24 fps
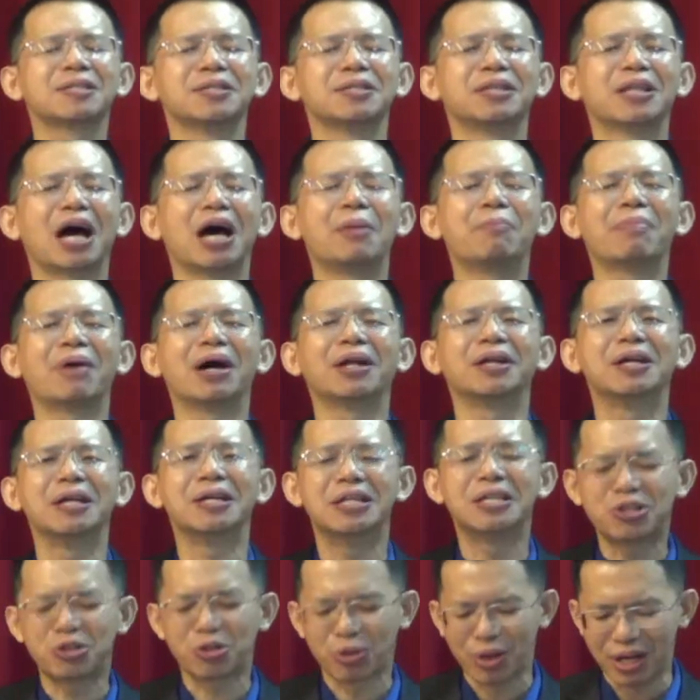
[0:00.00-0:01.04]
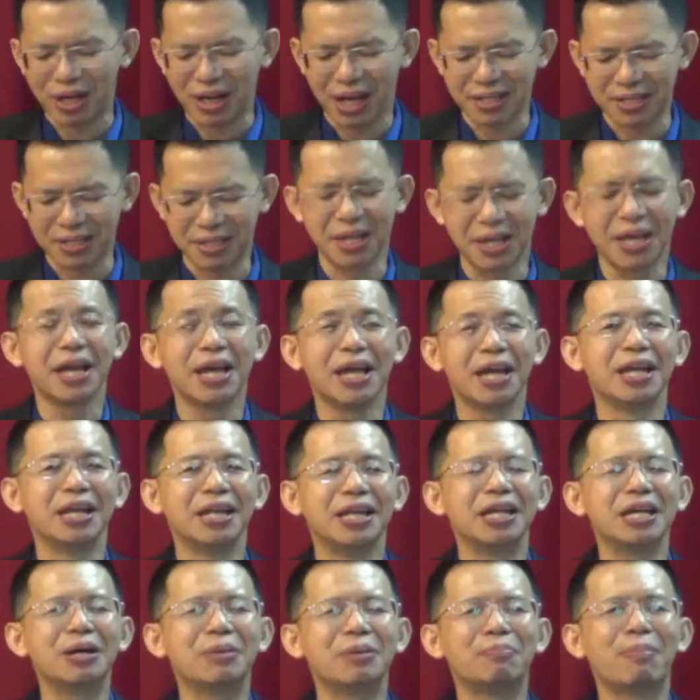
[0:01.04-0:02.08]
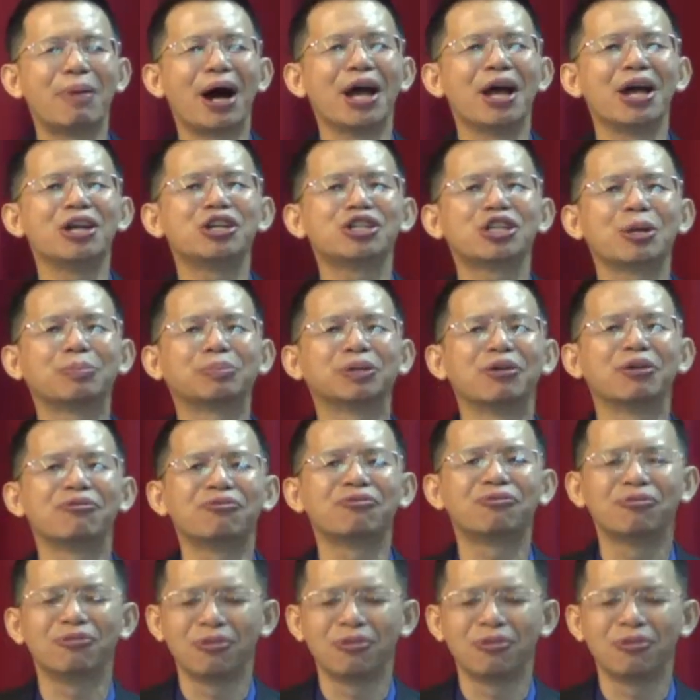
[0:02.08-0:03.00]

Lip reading: done by the Israelites in Nehemiah chapter